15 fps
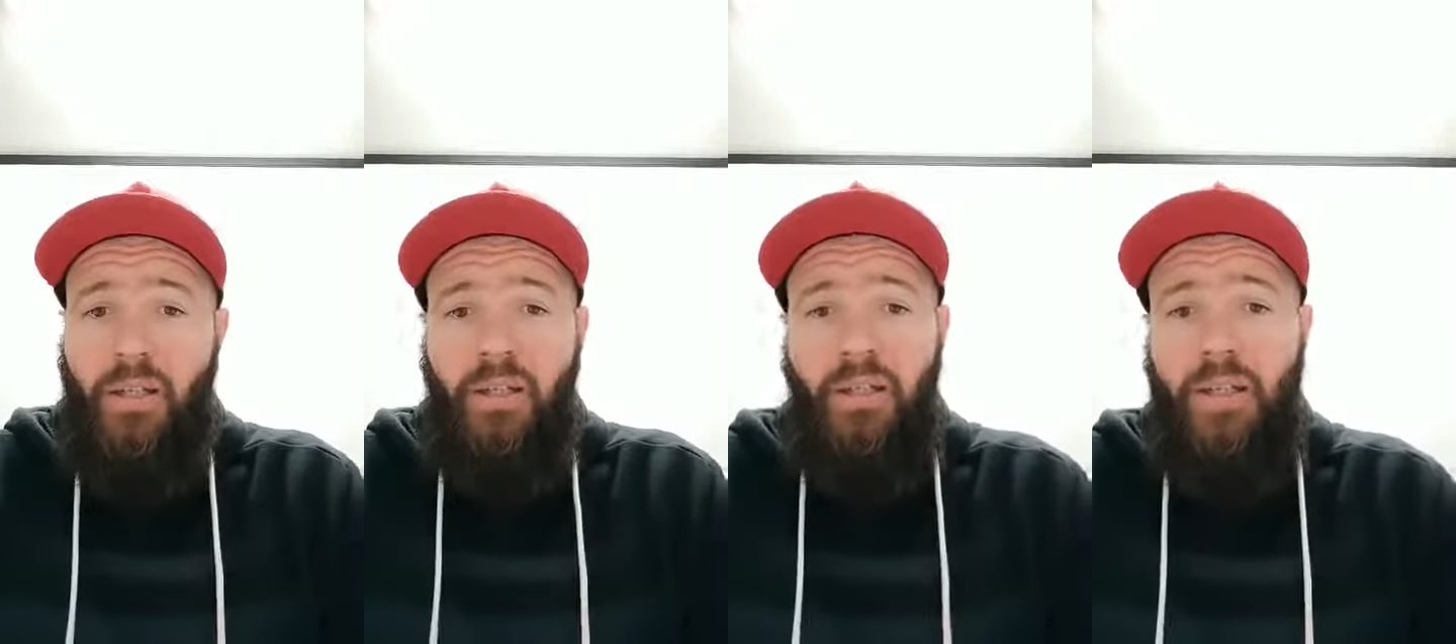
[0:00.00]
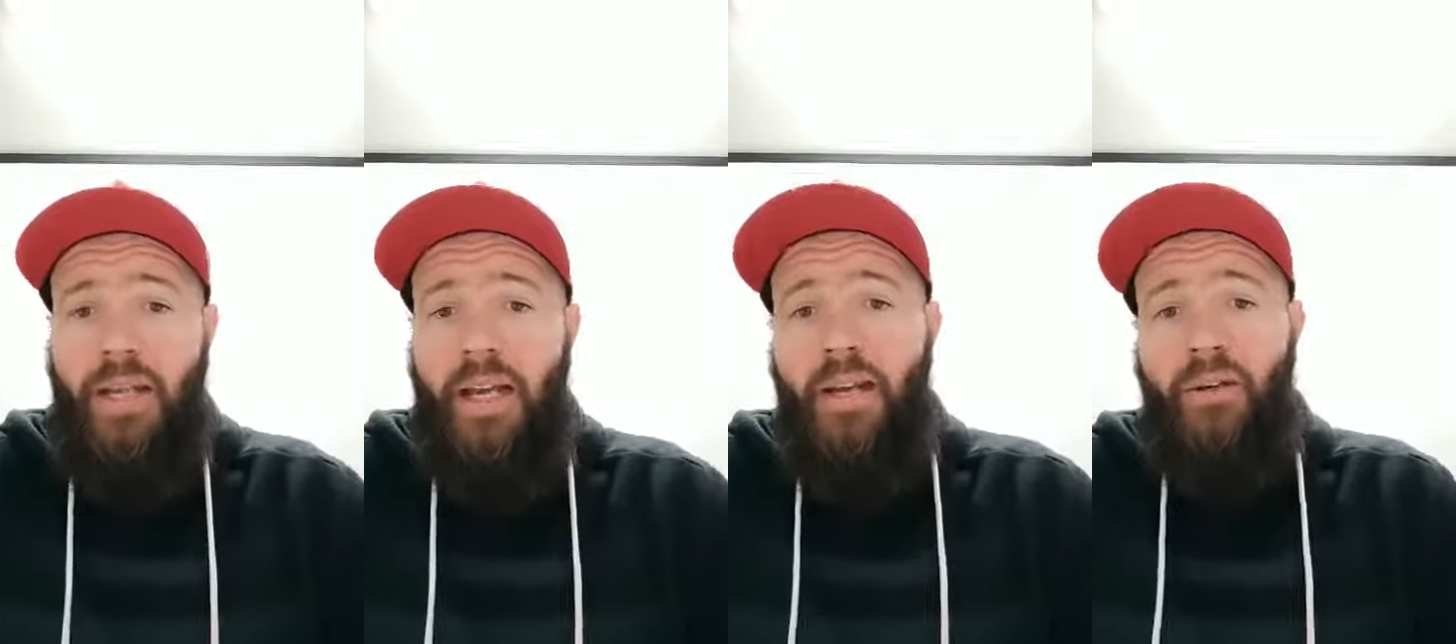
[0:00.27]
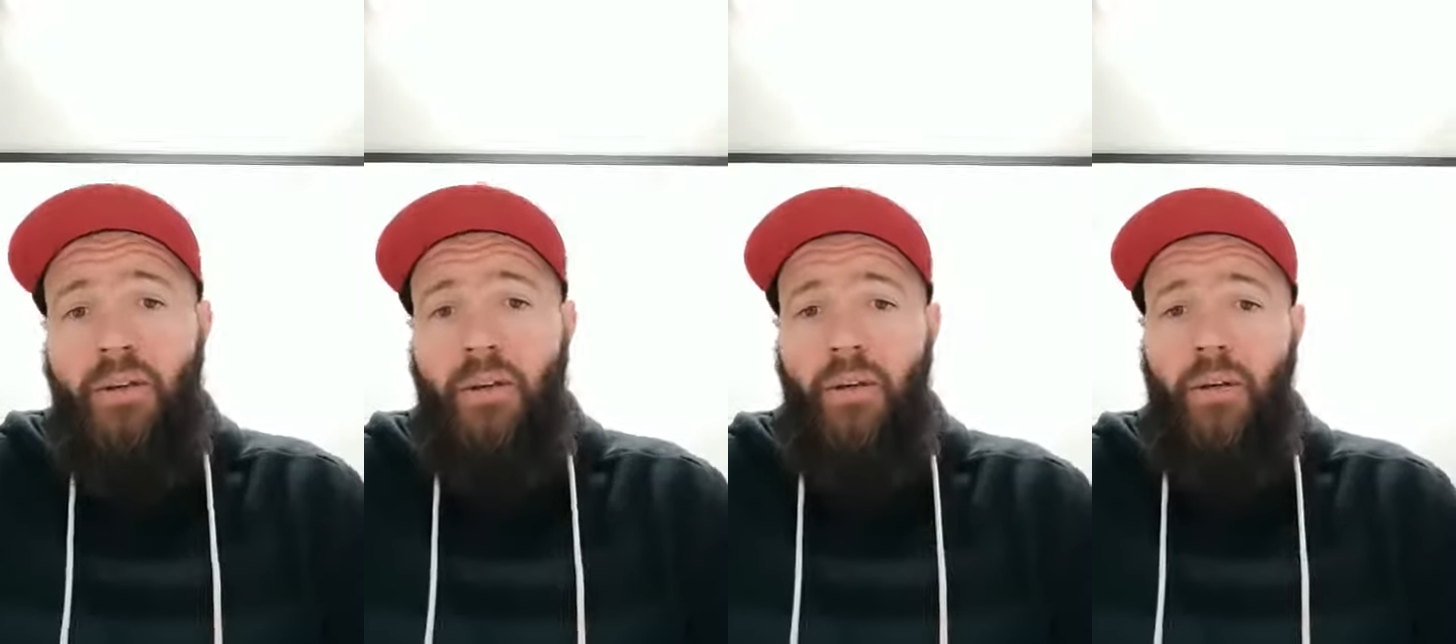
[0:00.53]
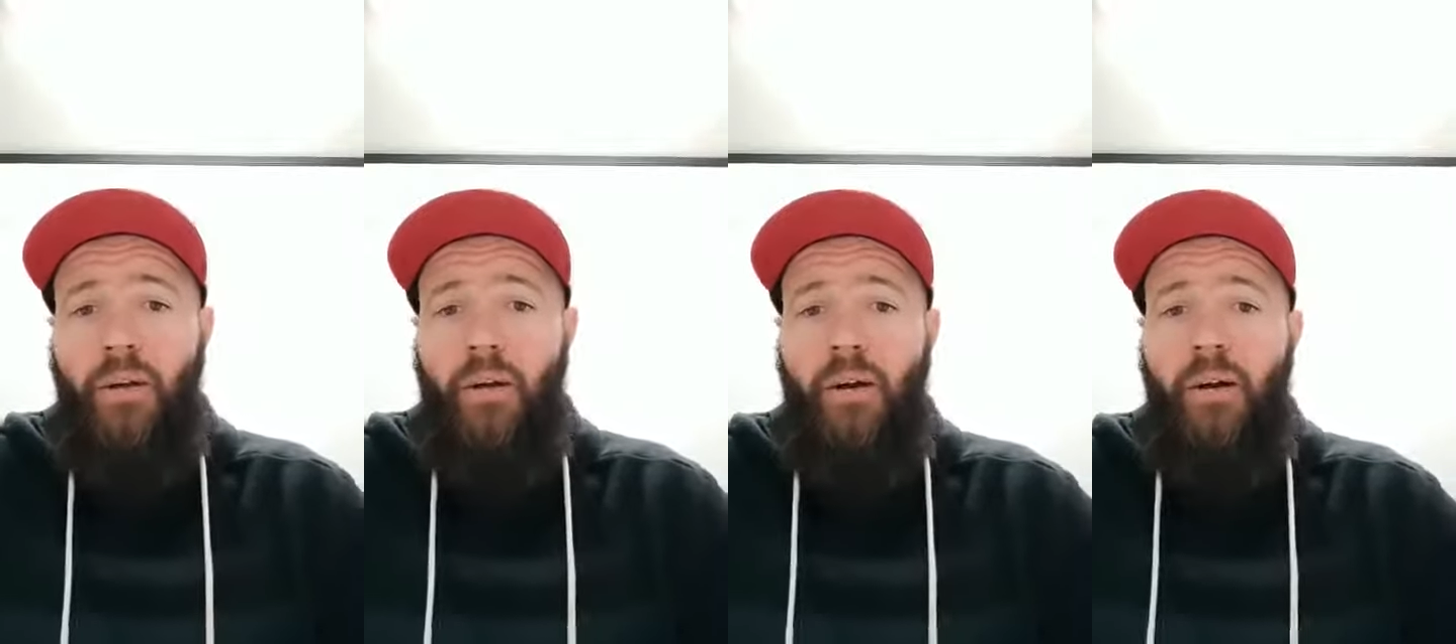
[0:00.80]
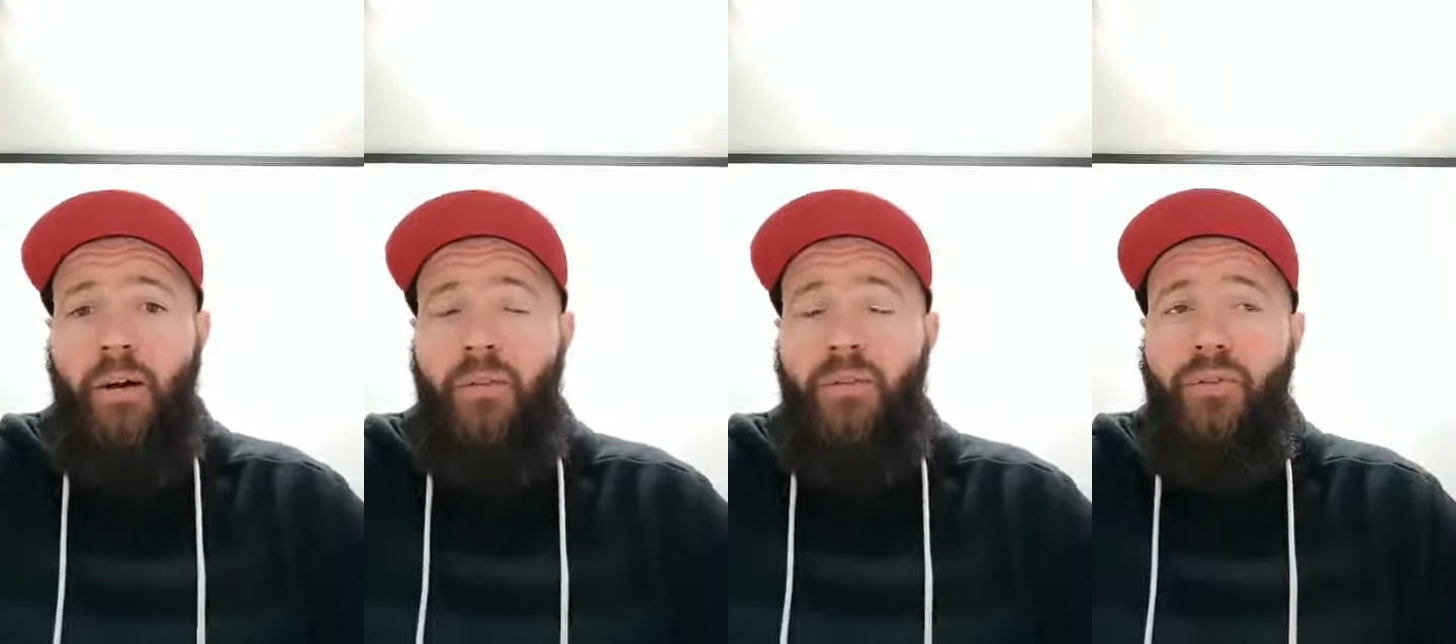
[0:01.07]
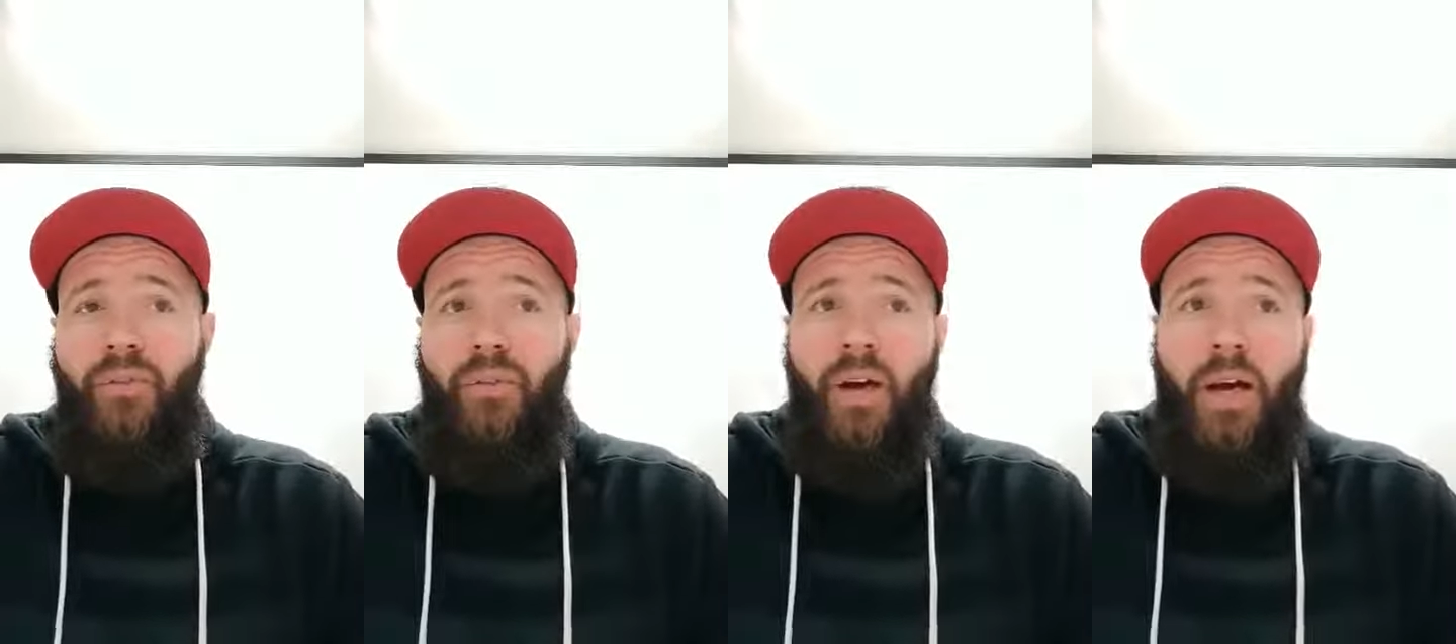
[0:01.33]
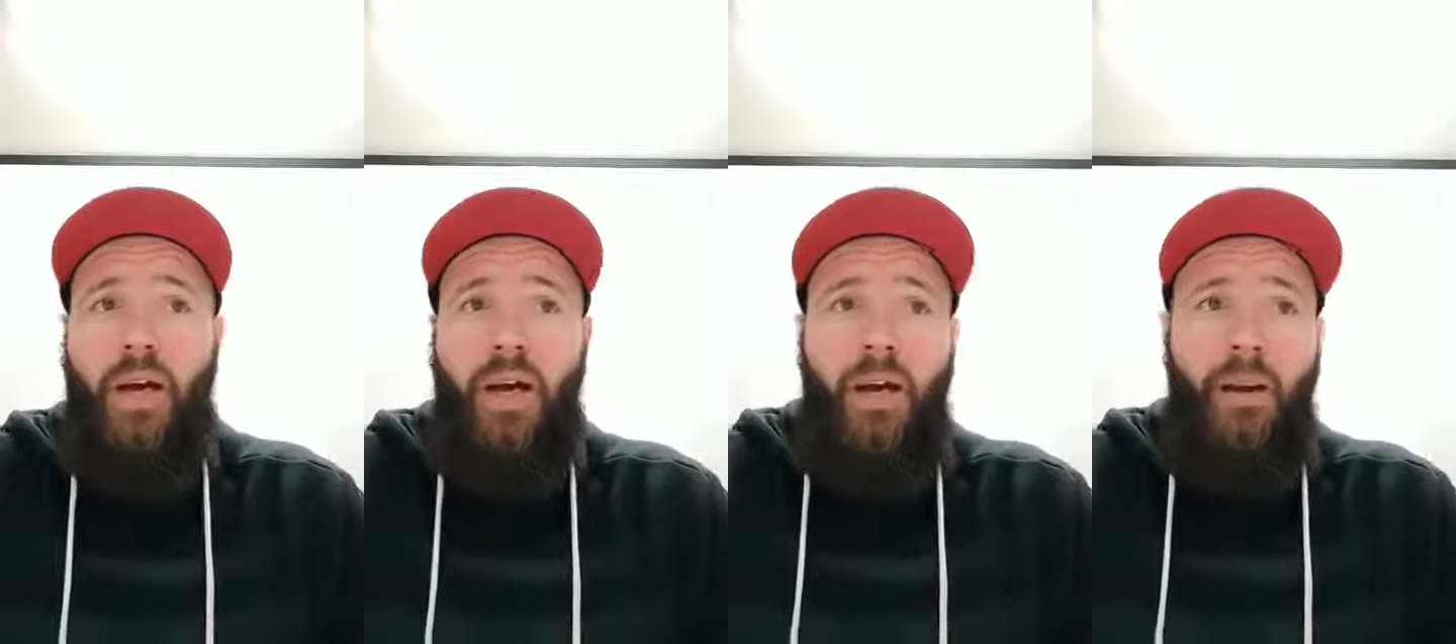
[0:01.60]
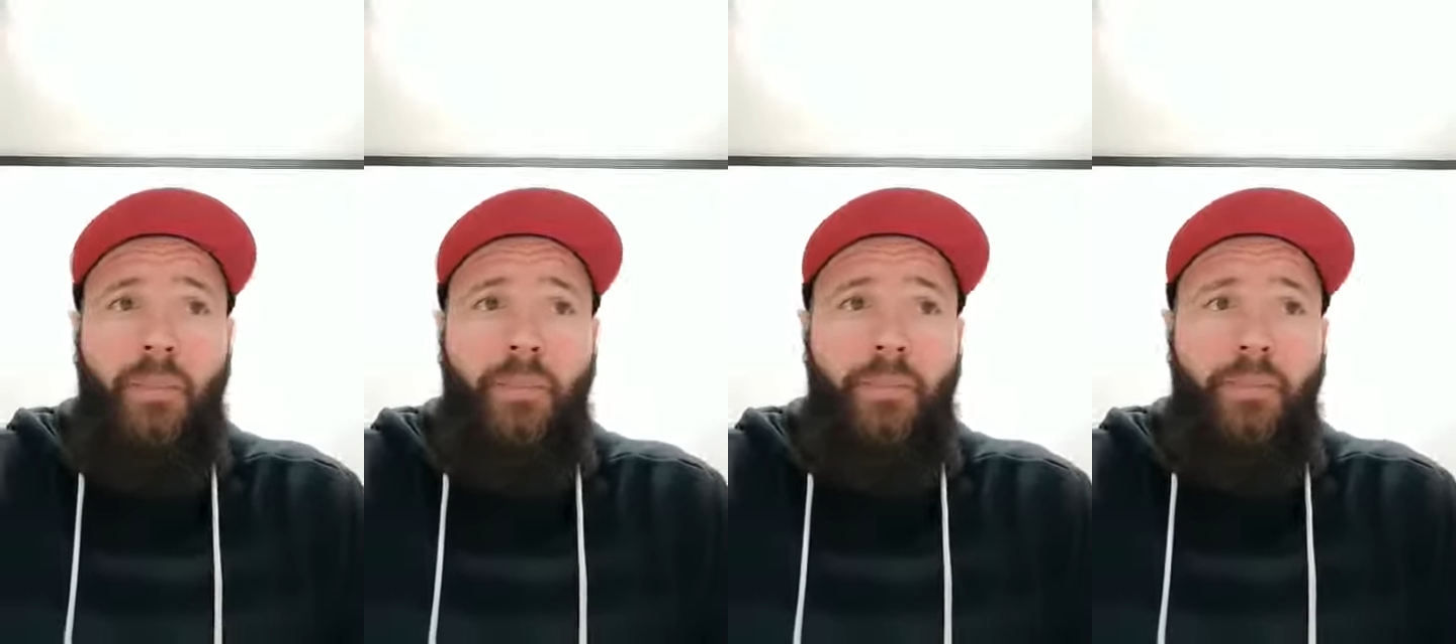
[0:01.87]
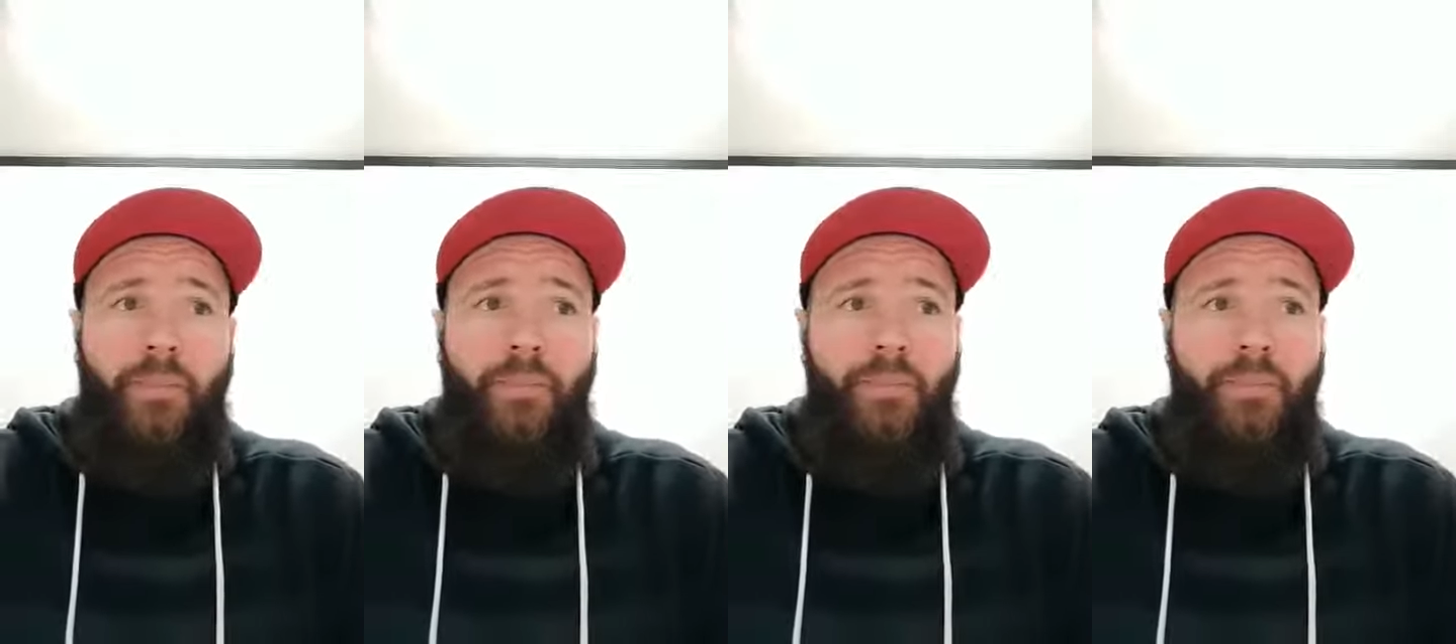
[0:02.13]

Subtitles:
later in life, I